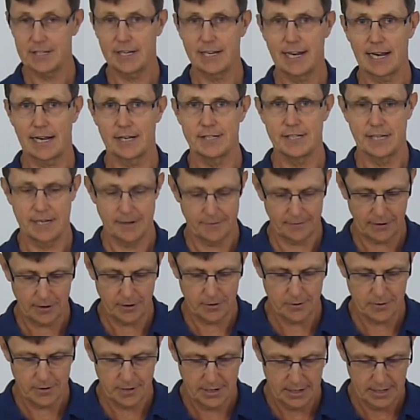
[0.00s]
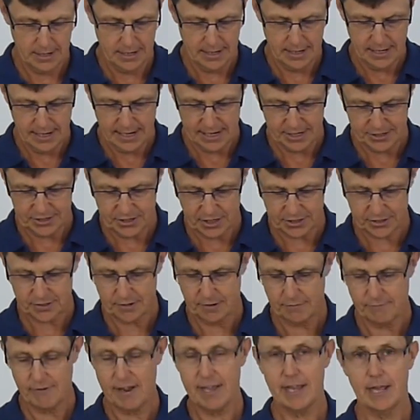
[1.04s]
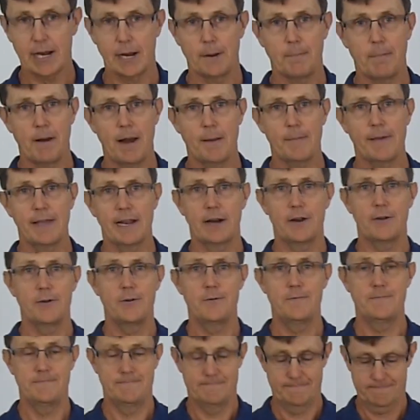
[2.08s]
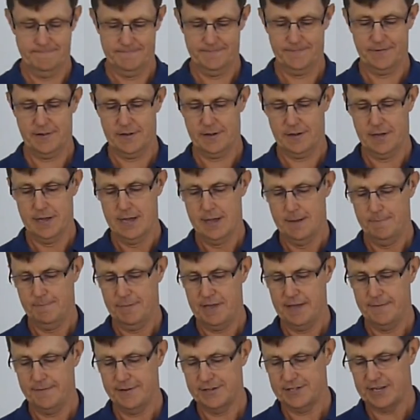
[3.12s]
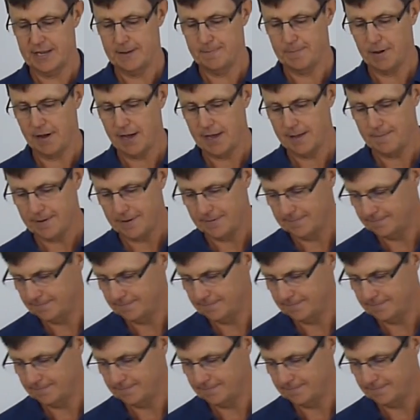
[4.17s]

little tin of glue. It's just regular plumbing glue for PVC pipe.